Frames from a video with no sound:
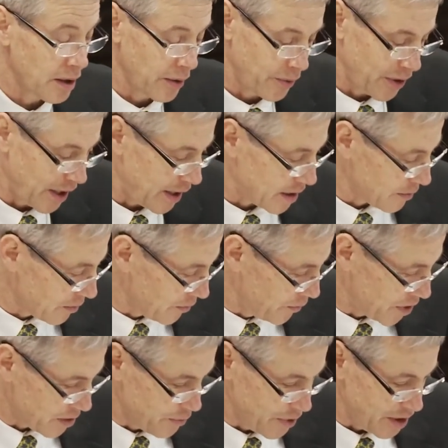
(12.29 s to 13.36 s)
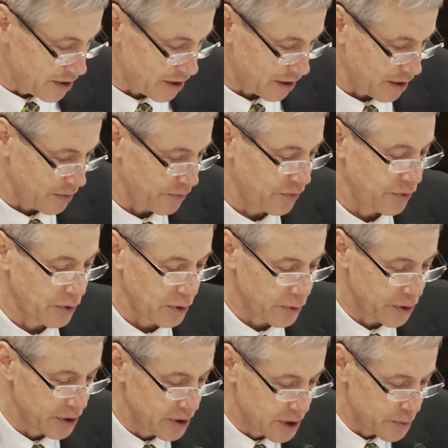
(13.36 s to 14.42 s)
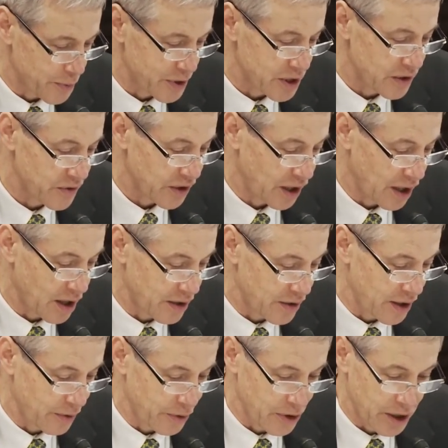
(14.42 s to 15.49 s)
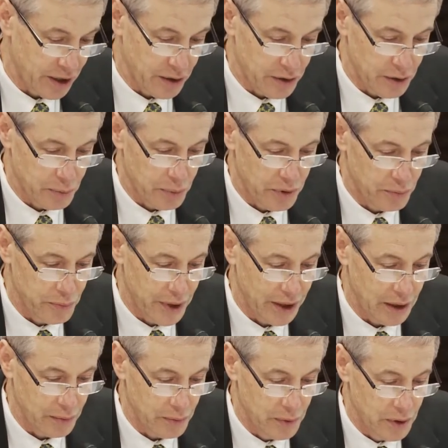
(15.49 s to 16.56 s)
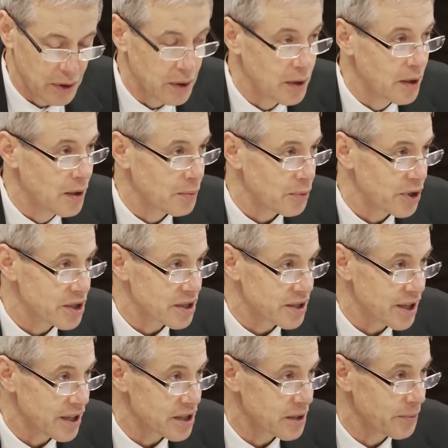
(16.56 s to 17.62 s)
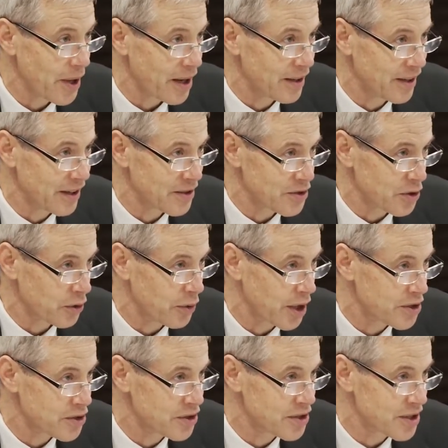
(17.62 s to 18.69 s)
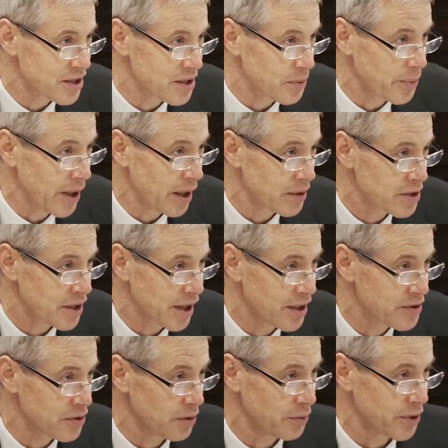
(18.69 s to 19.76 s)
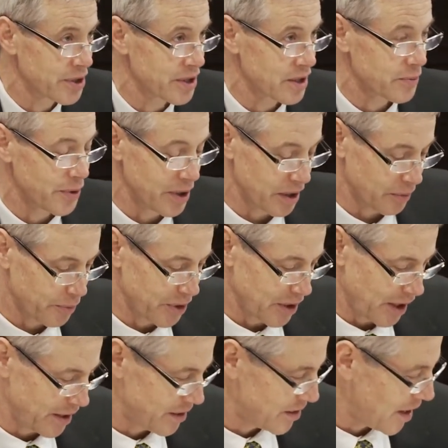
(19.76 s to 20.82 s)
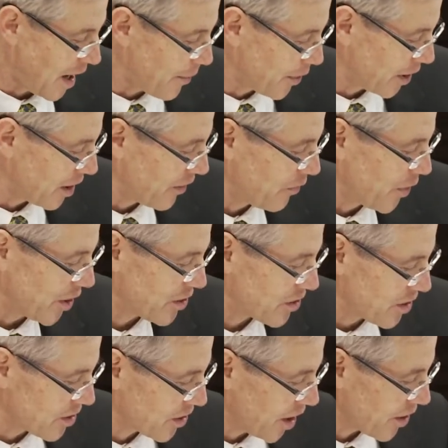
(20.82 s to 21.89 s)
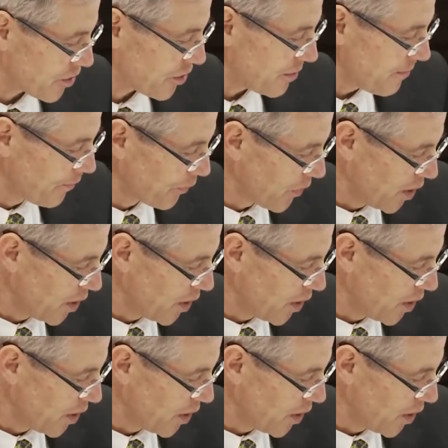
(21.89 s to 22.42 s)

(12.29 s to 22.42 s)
I would ask Ms. Mead to come forward. The specific area that I would like her to make a presentation about and answer questions is the bail schedule, which has been a topic of much discussion.